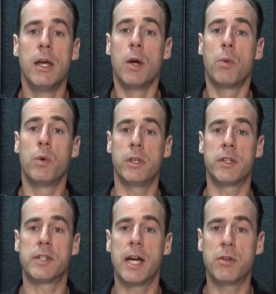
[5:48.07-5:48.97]
Will it
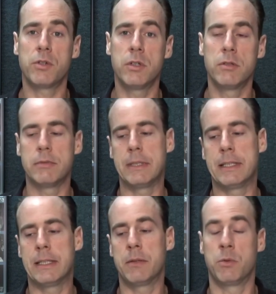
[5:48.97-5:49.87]
sound good?
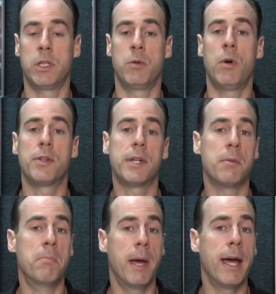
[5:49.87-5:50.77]
Well, it won't
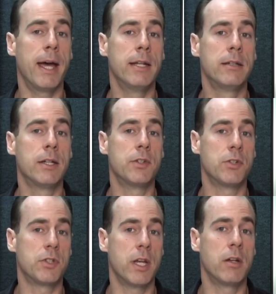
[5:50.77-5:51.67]
sound bad because they're
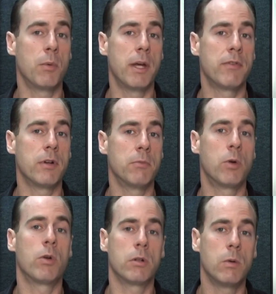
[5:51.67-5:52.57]
staying away from,
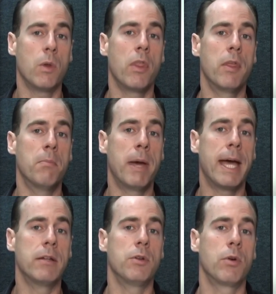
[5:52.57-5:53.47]
quote unquote, the
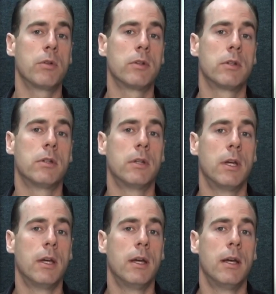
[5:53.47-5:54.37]
bad notes.
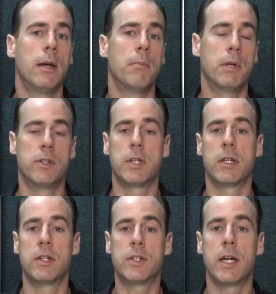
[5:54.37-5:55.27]
But is it
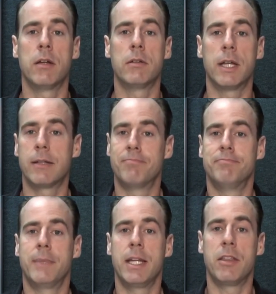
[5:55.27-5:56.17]
going to sound like
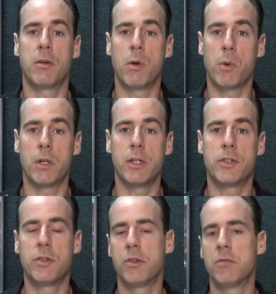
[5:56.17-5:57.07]
anything we want to
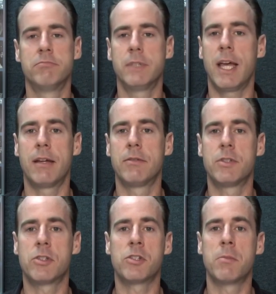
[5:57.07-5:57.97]
listen to? Nah,
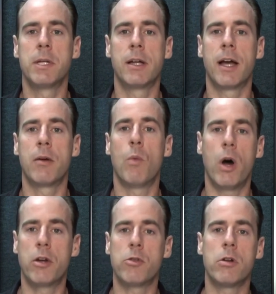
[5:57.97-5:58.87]
it's just going to be a guy
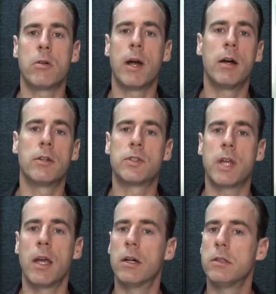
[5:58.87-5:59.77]
wandering around a
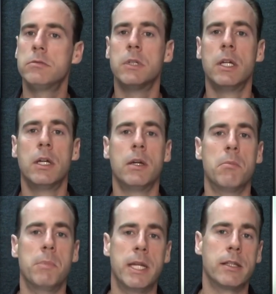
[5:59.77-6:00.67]
scale,
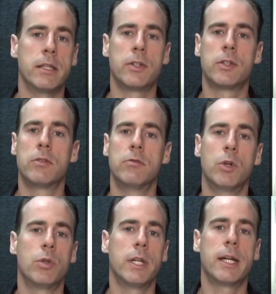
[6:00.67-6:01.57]
meaningless,
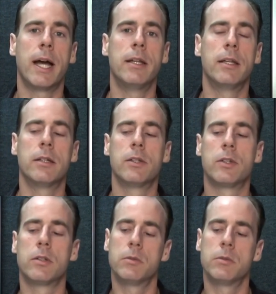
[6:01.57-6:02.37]
no lick ideas.